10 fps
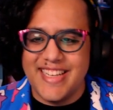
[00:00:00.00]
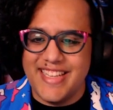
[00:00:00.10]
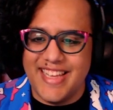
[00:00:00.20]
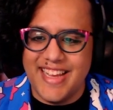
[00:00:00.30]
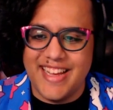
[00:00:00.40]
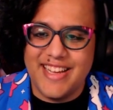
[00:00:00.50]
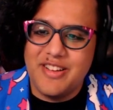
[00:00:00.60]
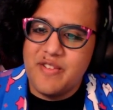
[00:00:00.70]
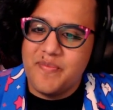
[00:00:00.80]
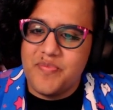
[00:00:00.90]
Yeah.
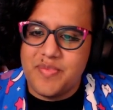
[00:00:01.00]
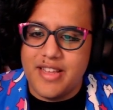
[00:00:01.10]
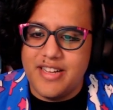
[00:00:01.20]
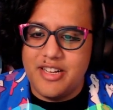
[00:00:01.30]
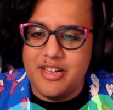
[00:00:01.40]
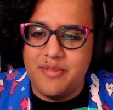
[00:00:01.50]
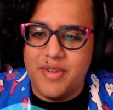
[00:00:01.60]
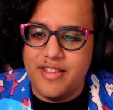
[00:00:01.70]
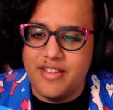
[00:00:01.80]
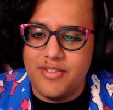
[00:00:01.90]

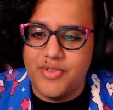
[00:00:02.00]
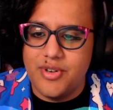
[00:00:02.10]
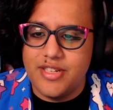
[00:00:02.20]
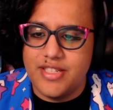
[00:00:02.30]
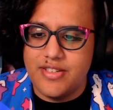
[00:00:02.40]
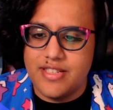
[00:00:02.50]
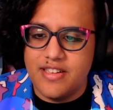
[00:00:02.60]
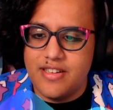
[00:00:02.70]
And then of course there's the